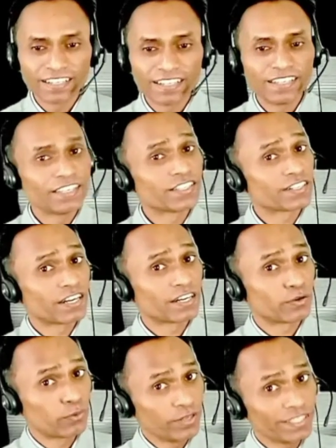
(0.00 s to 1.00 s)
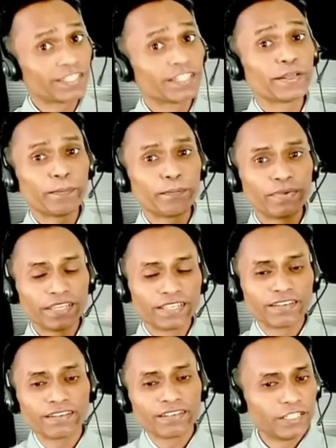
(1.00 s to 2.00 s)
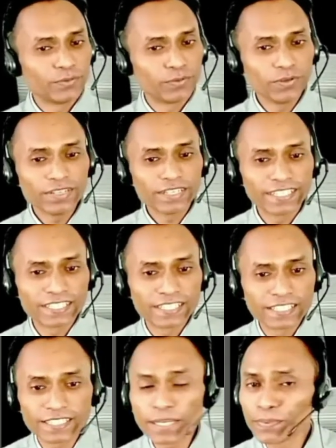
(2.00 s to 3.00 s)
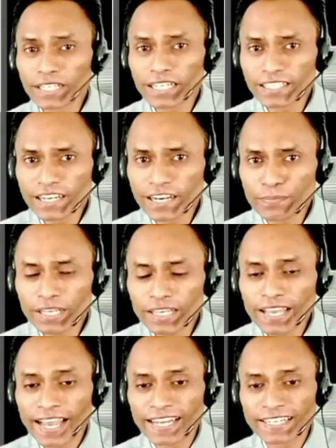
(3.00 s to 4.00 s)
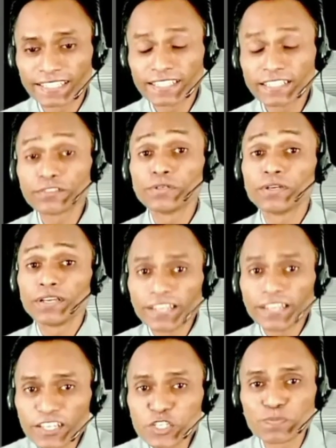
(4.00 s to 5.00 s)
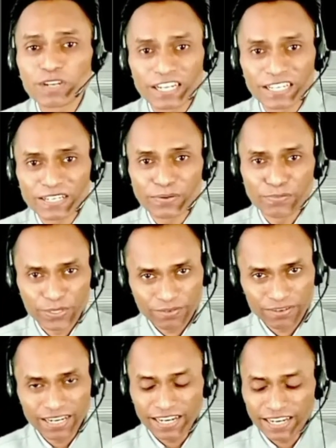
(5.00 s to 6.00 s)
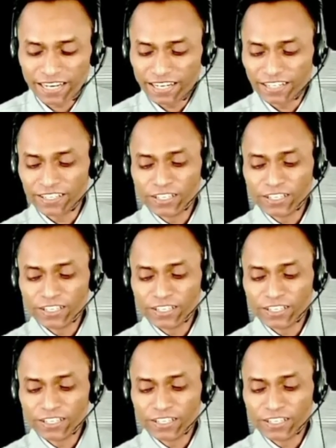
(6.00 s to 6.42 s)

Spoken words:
Start with B. You know, this is capital letter B and this is small letter B, right?